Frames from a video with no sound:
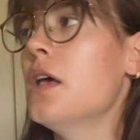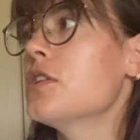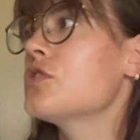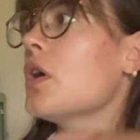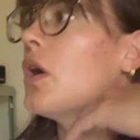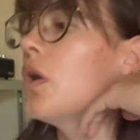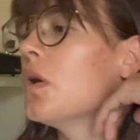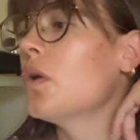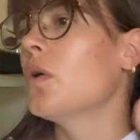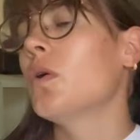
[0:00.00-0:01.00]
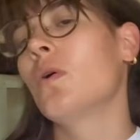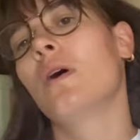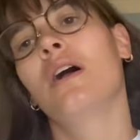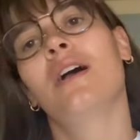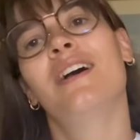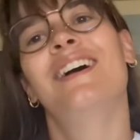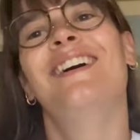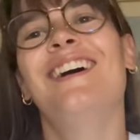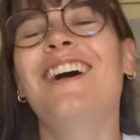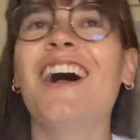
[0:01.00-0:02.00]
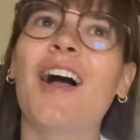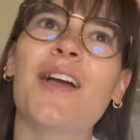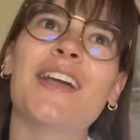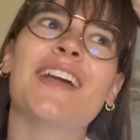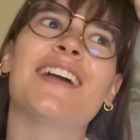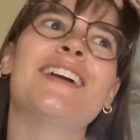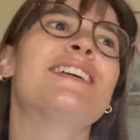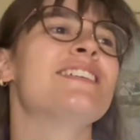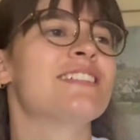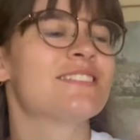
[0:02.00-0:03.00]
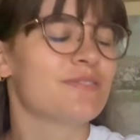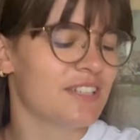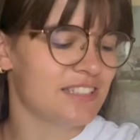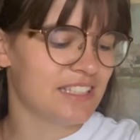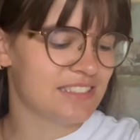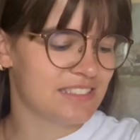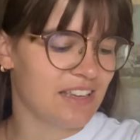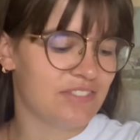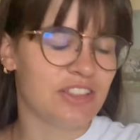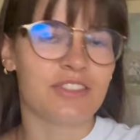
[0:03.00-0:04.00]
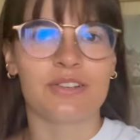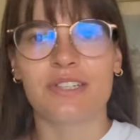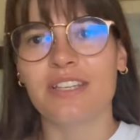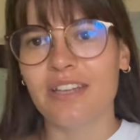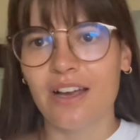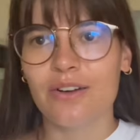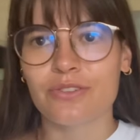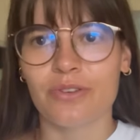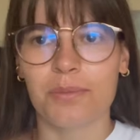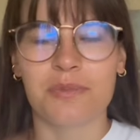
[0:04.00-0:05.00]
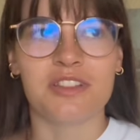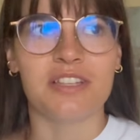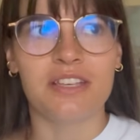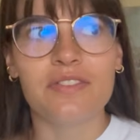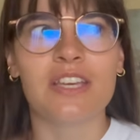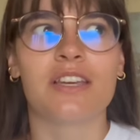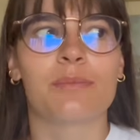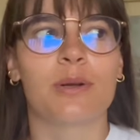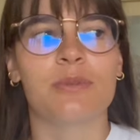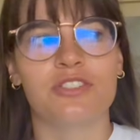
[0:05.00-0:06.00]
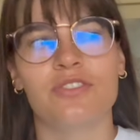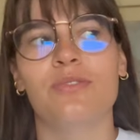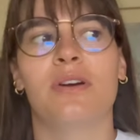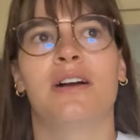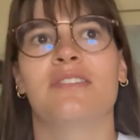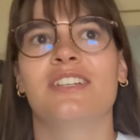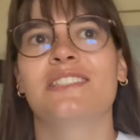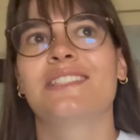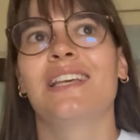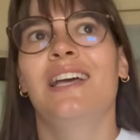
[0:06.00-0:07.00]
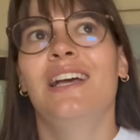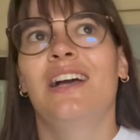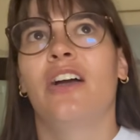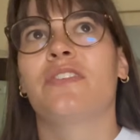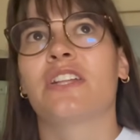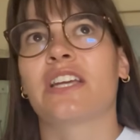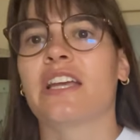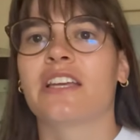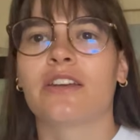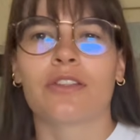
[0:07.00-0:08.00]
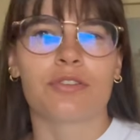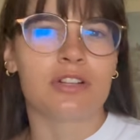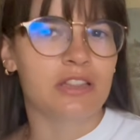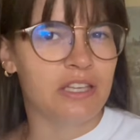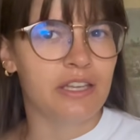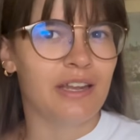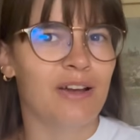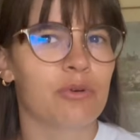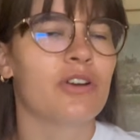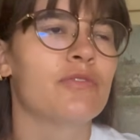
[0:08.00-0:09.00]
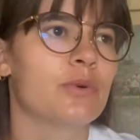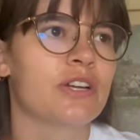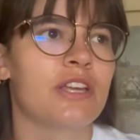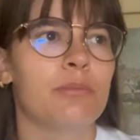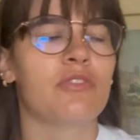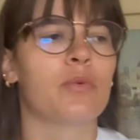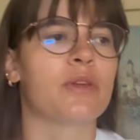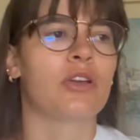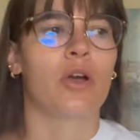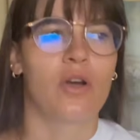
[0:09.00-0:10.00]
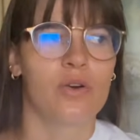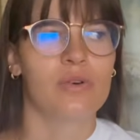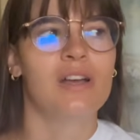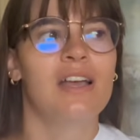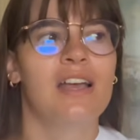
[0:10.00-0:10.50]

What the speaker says: So it's what, like 7:30 now, so I'm leaving in probably 2 hours. I feel like I can get another clean hour of work in before we go.